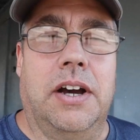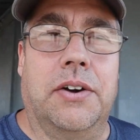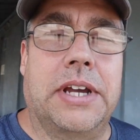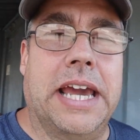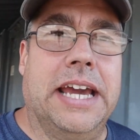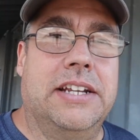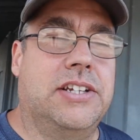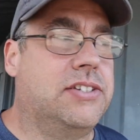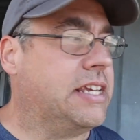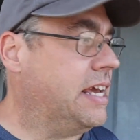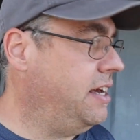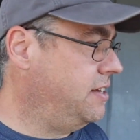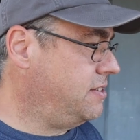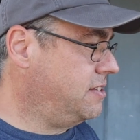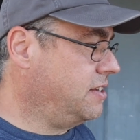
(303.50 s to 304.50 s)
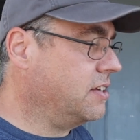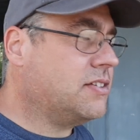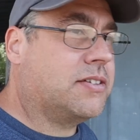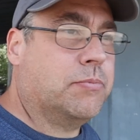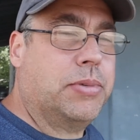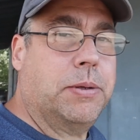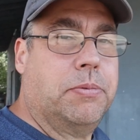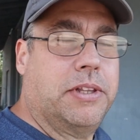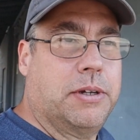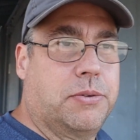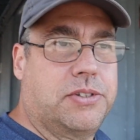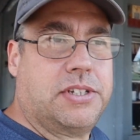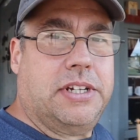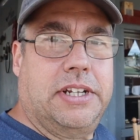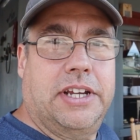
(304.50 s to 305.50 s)
Okay, I just asked some people that
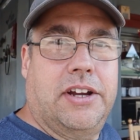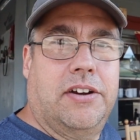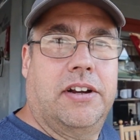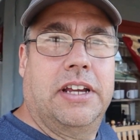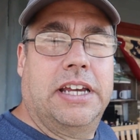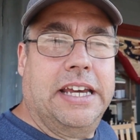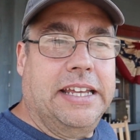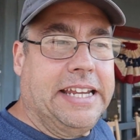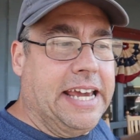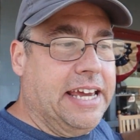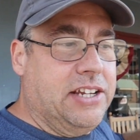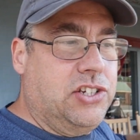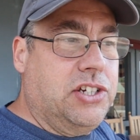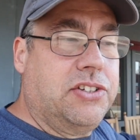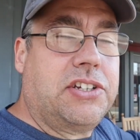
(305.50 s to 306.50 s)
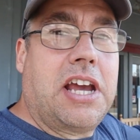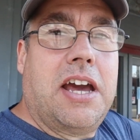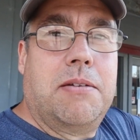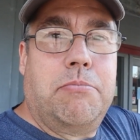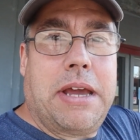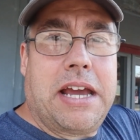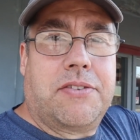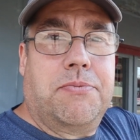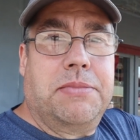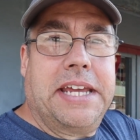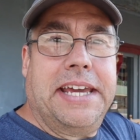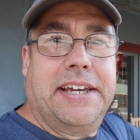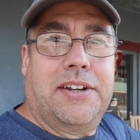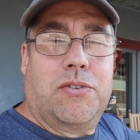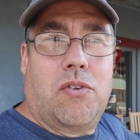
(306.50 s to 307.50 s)
were sitting here, and they had just gotten back from
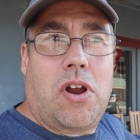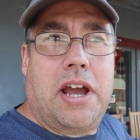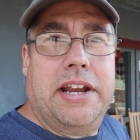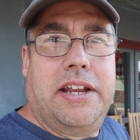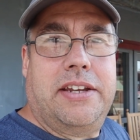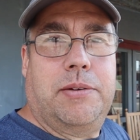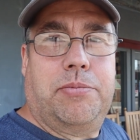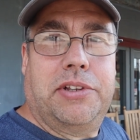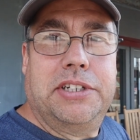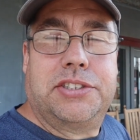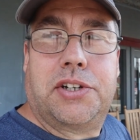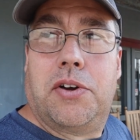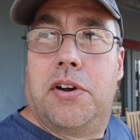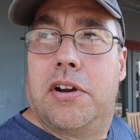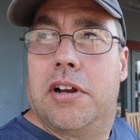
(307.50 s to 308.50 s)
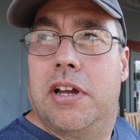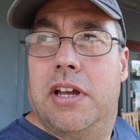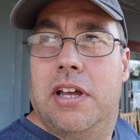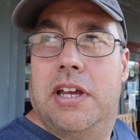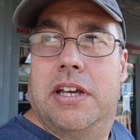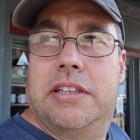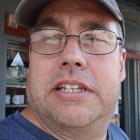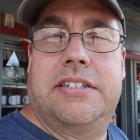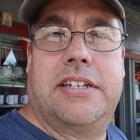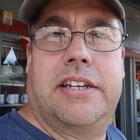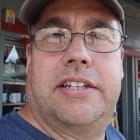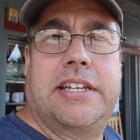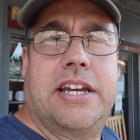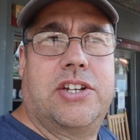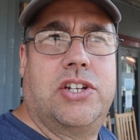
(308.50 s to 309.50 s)
taking a ride in the police car. They
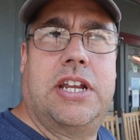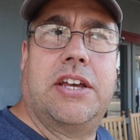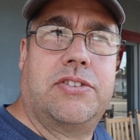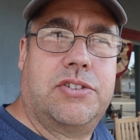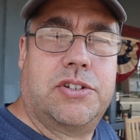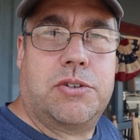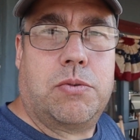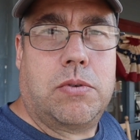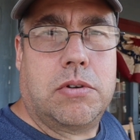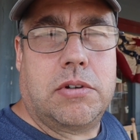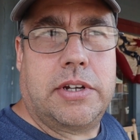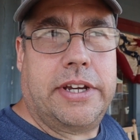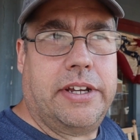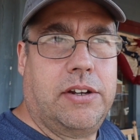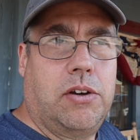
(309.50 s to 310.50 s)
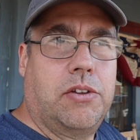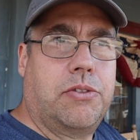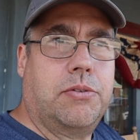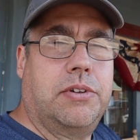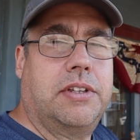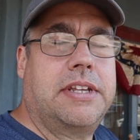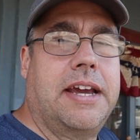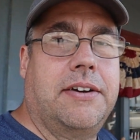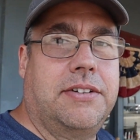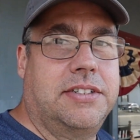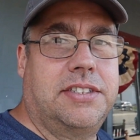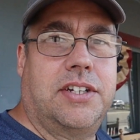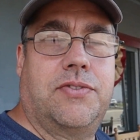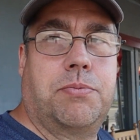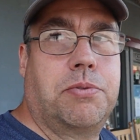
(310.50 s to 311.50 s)
said it takes you down to the quarry and all through the town
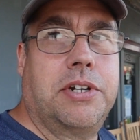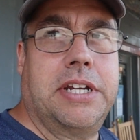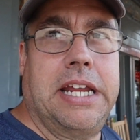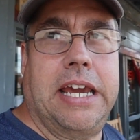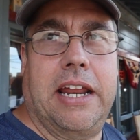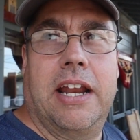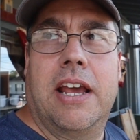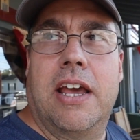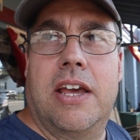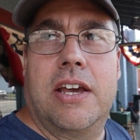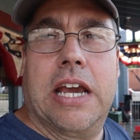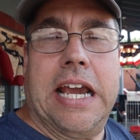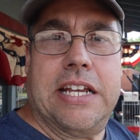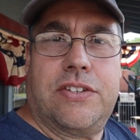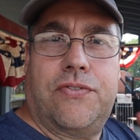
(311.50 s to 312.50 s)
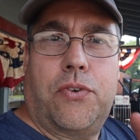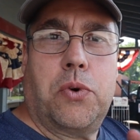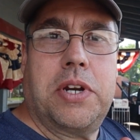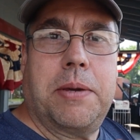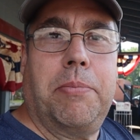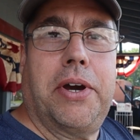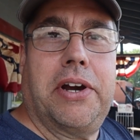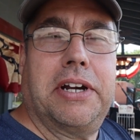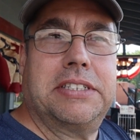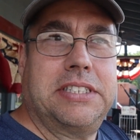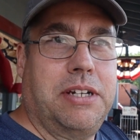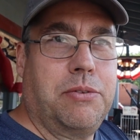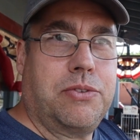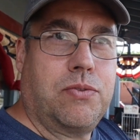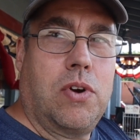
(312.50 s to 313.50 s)
and stuff's pretty neat. It's 40
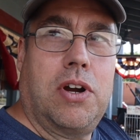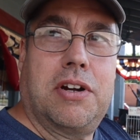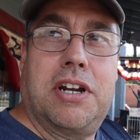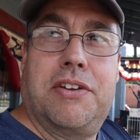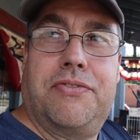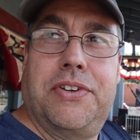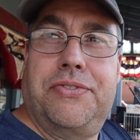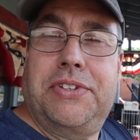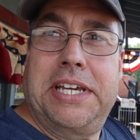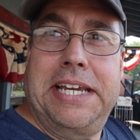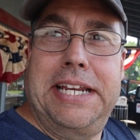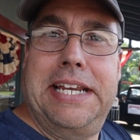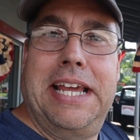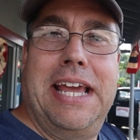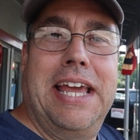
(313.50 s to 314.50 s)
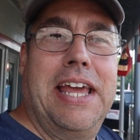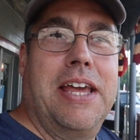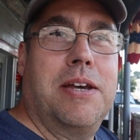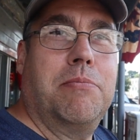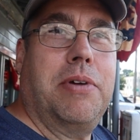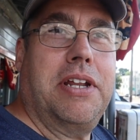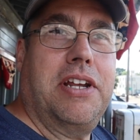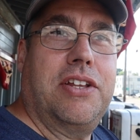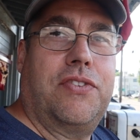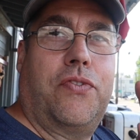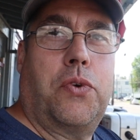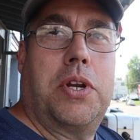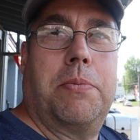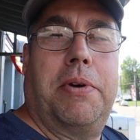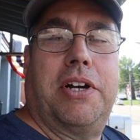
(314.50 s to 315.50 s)
bucks. I was wrong on a 15, but it's
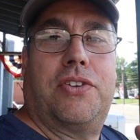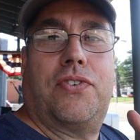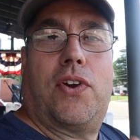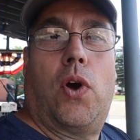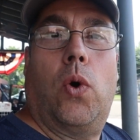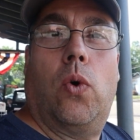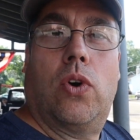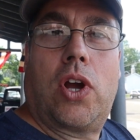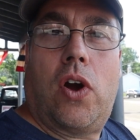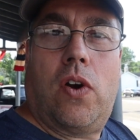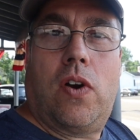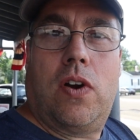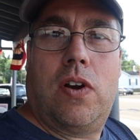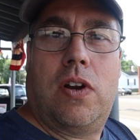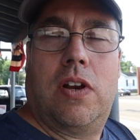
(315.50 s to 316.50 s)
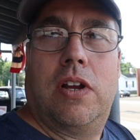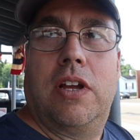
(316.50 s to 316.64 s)
40 bucks for the whole car.